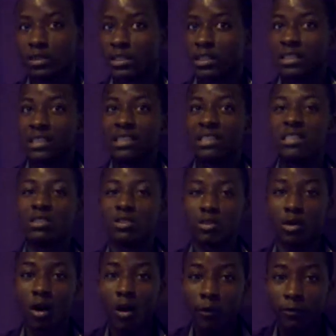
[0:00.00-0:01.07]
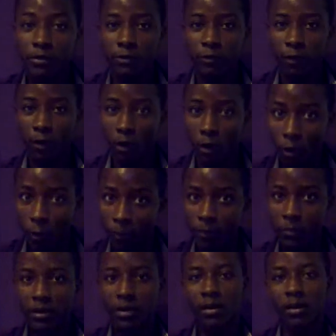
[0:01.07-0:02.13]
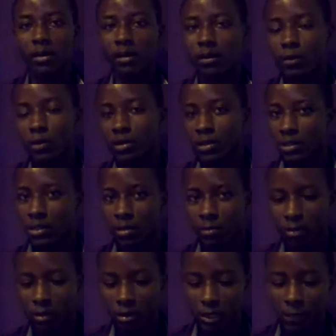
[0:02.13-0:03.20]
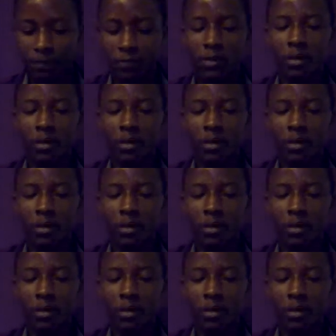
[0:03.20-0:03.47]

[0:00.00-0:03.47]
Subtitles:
in the dissolved form in the body.